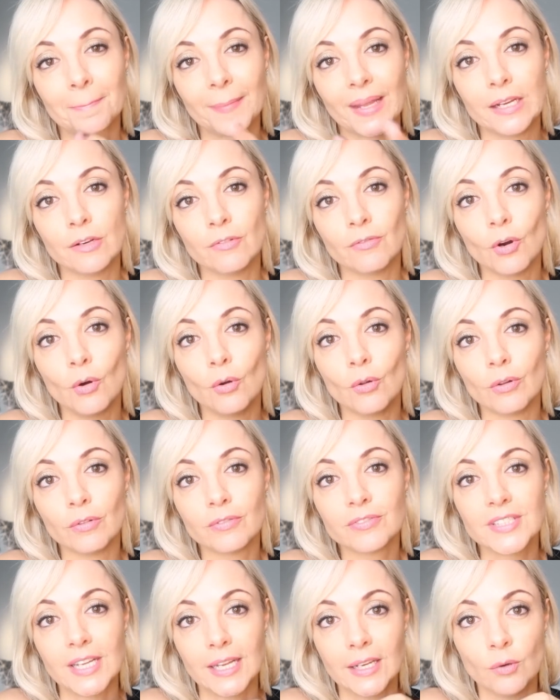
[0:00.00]

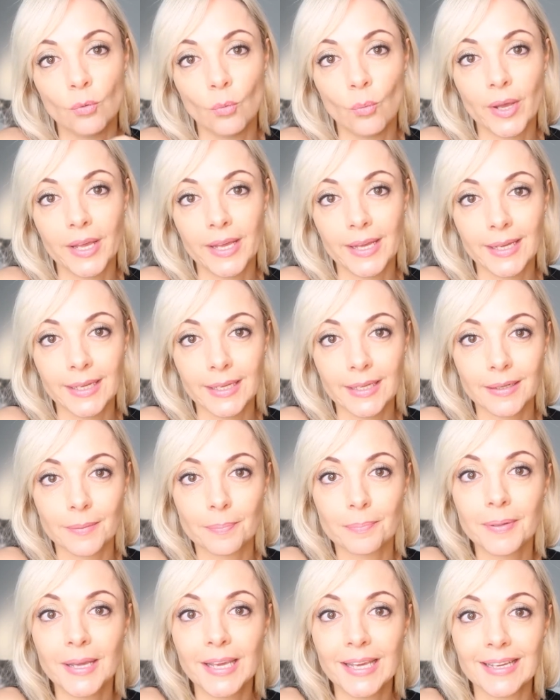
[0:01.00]
involved in where it
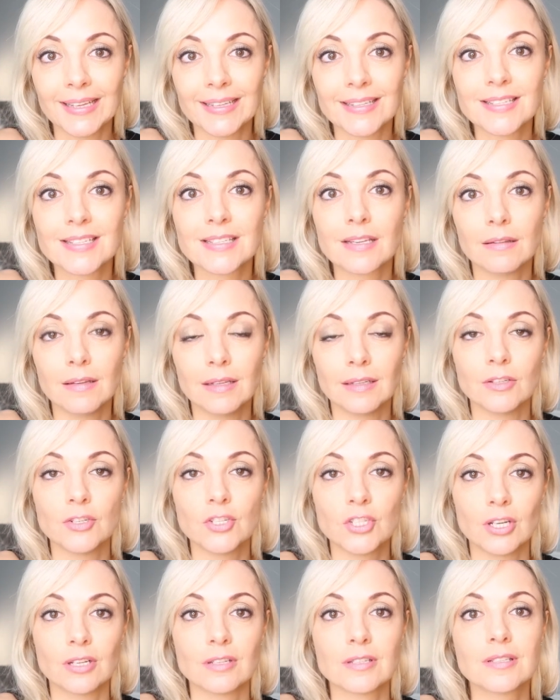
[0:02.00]
appears than
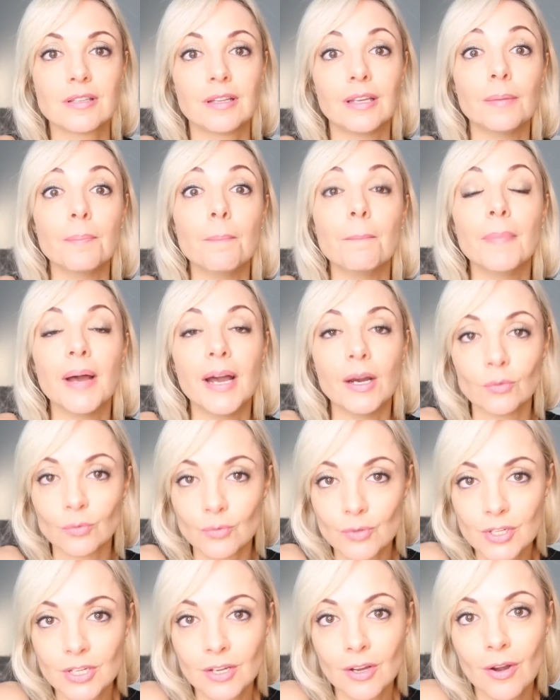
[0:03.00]
just the
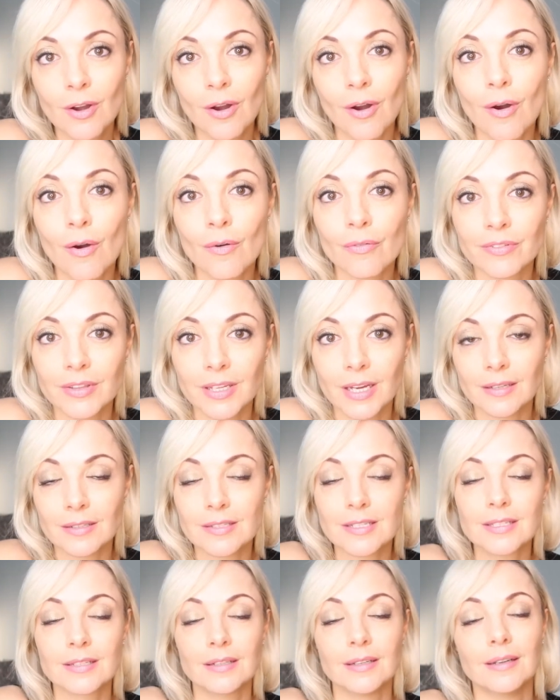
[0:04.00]
amount of
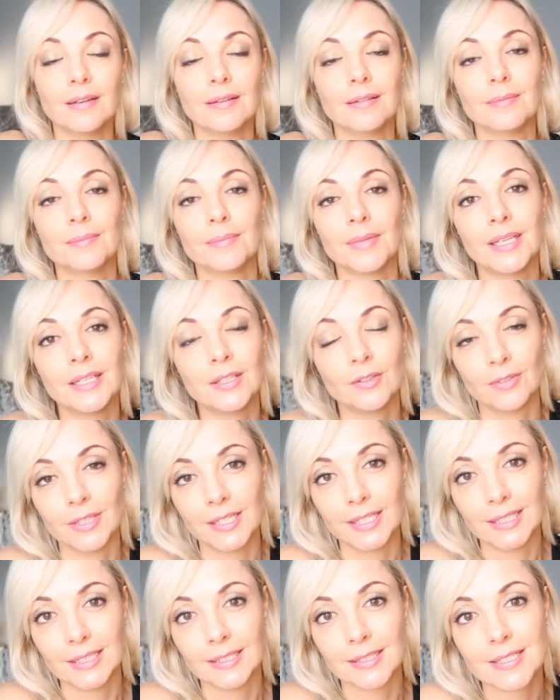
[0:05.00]
that
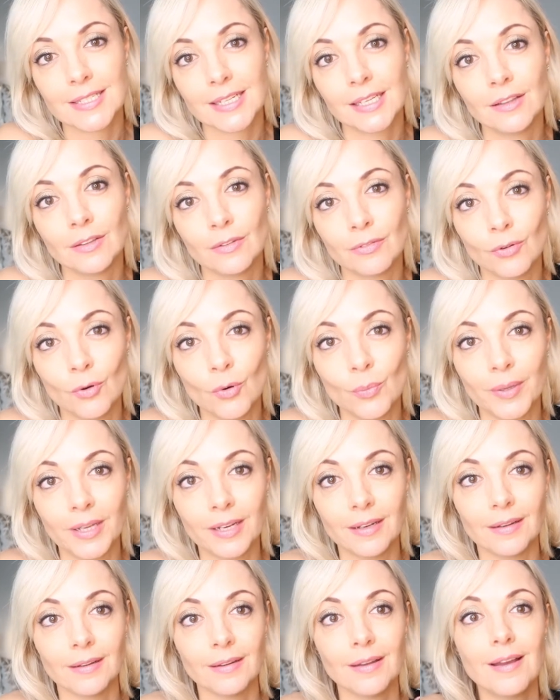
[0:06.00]
ingredient in the
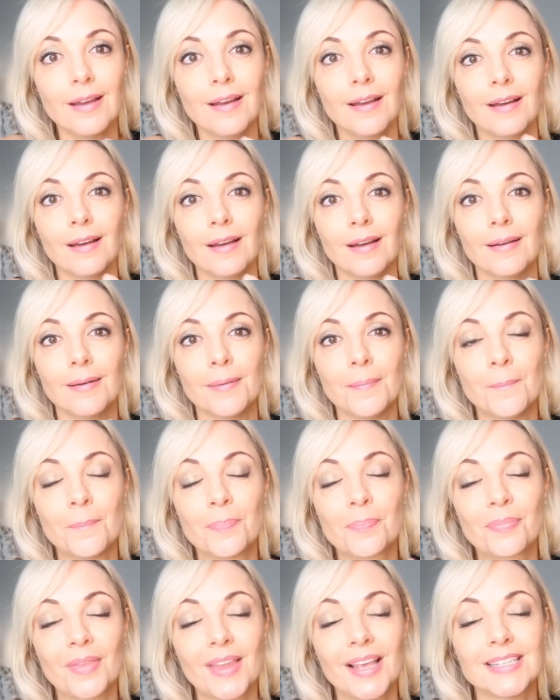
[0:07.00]
formula.
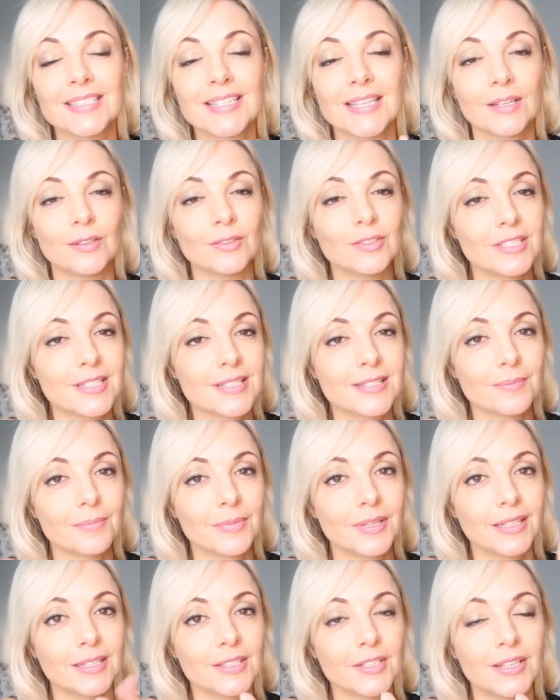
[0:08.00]
So just
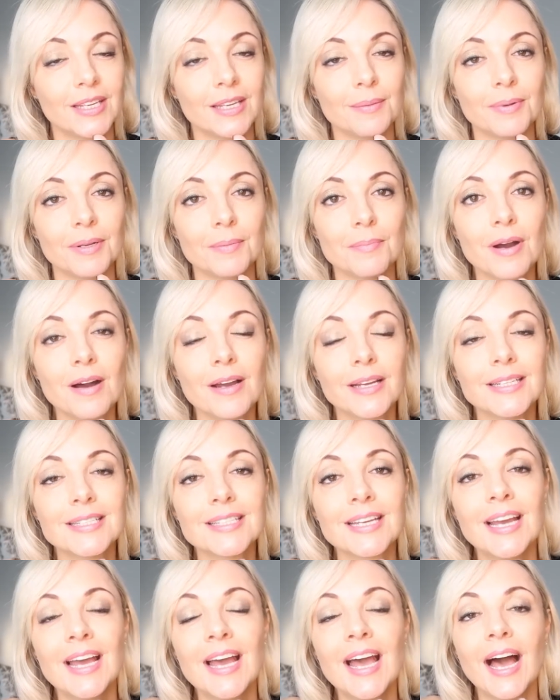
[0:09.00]
something to keep in mind,
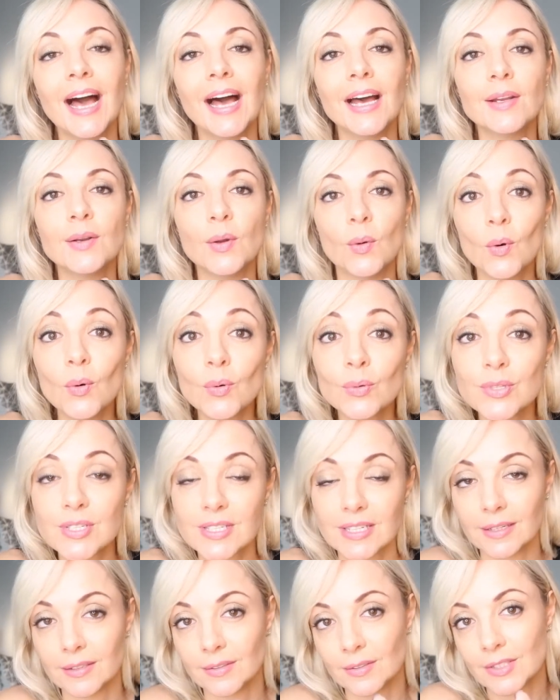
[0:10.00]
and
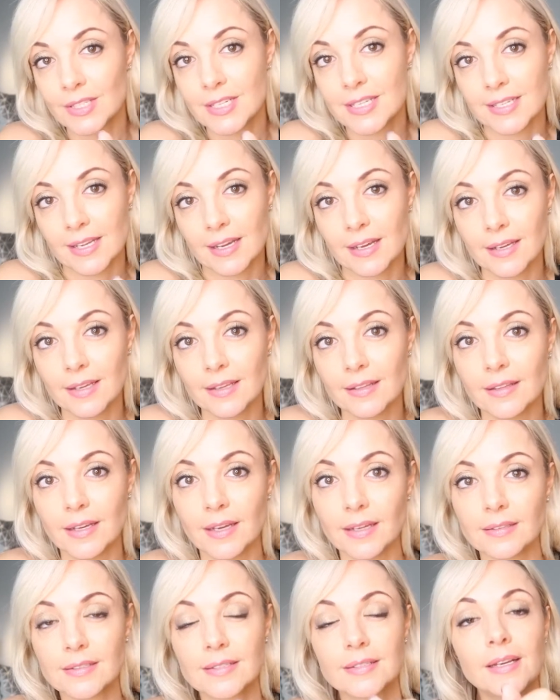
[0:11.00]
also to say
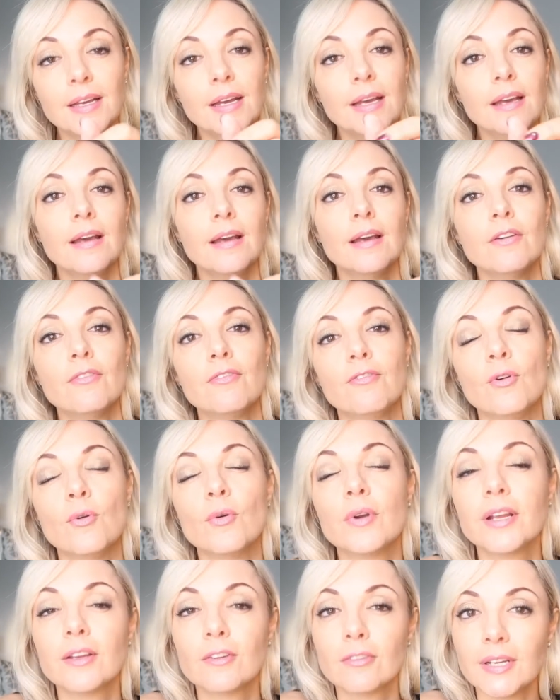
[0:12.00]
that
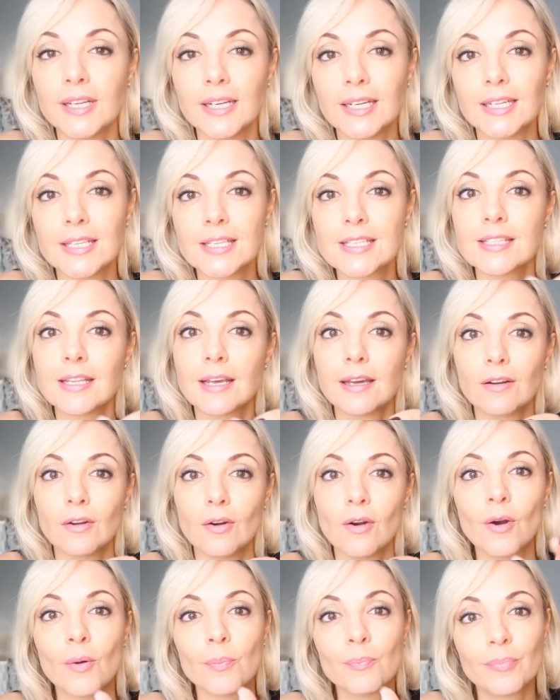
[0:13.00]
for ingredients that
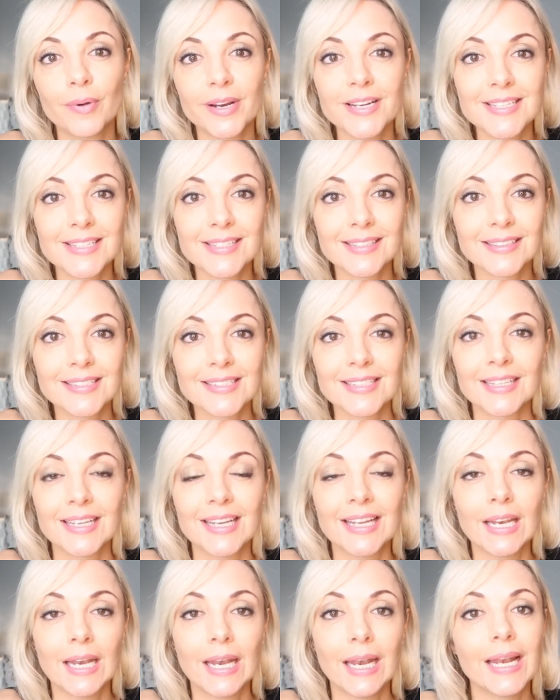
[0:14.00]
are present
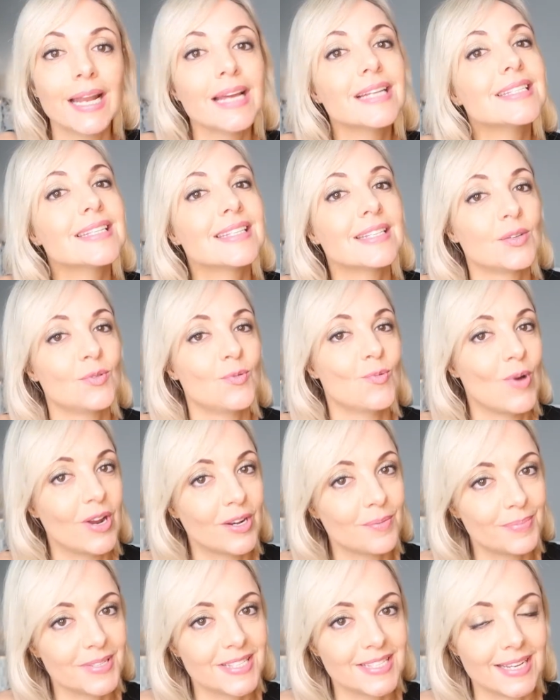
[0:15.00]
in less than
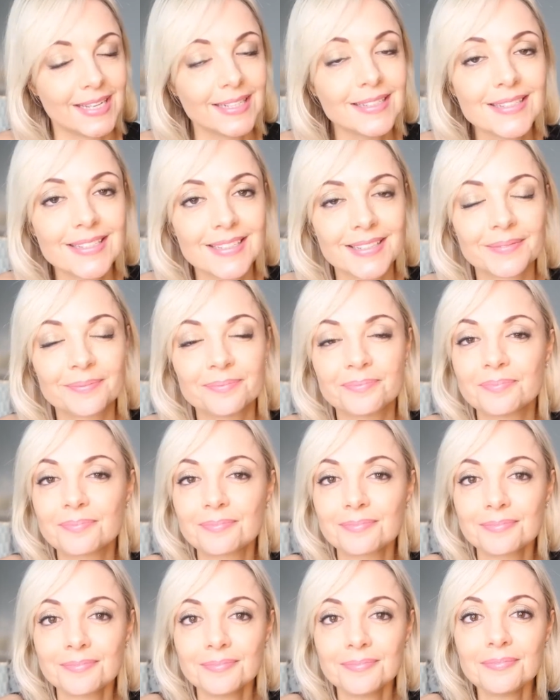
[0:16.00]
1%
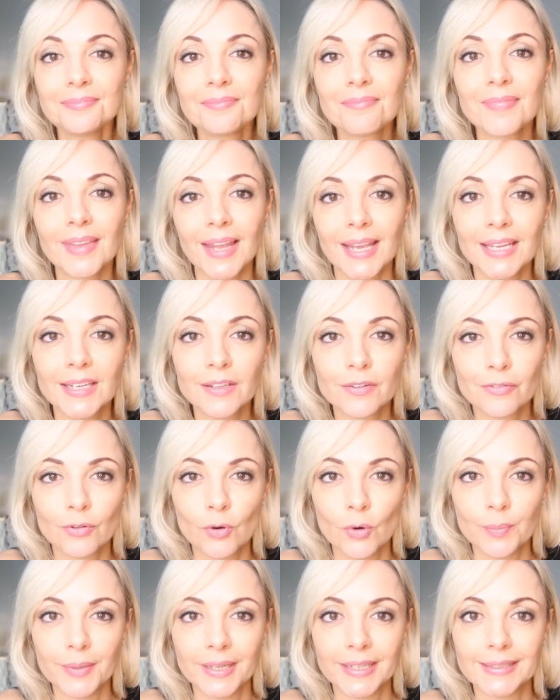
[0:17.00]
in a
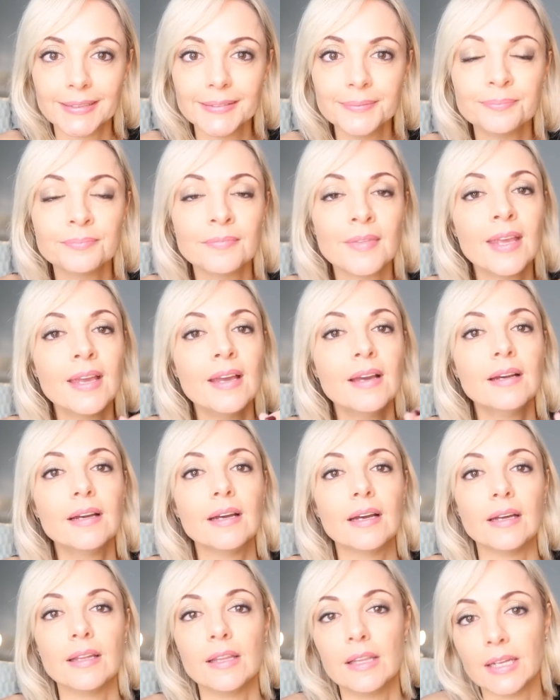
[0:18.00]
formula,
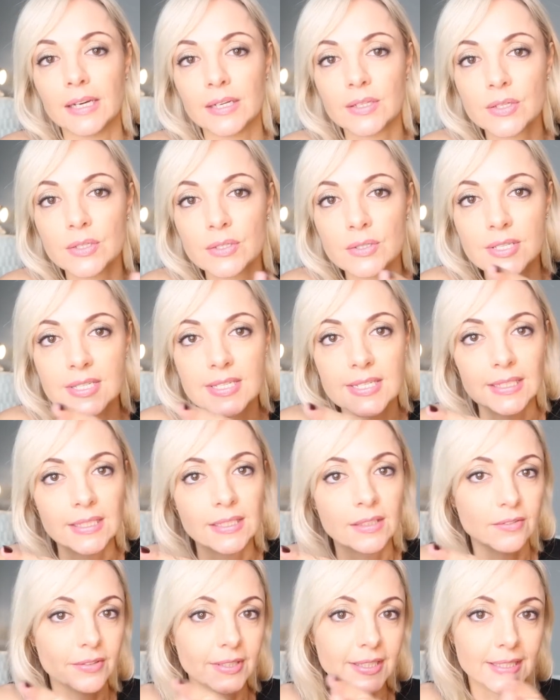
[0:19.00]
those
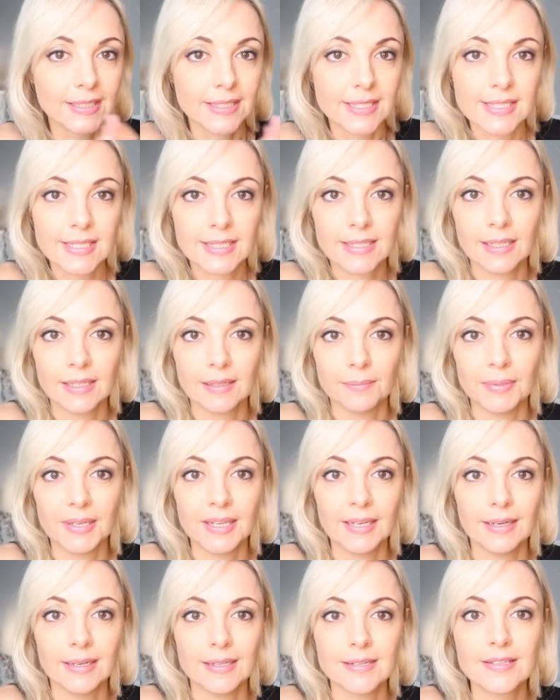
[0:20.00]
ingredients can
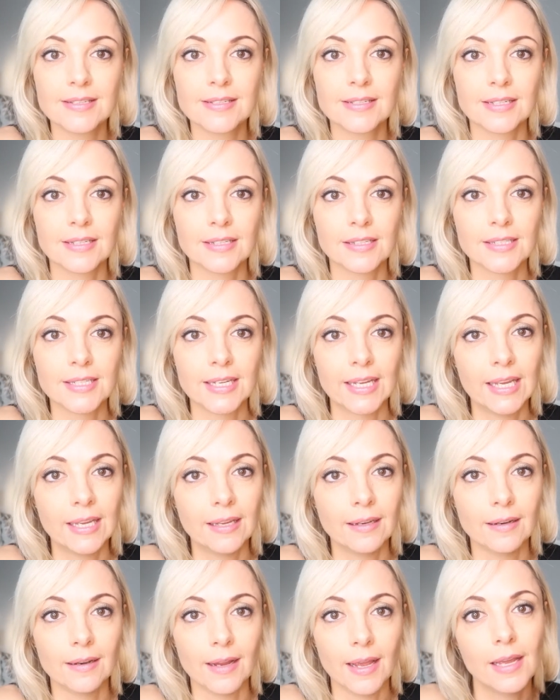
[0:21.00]
be listed in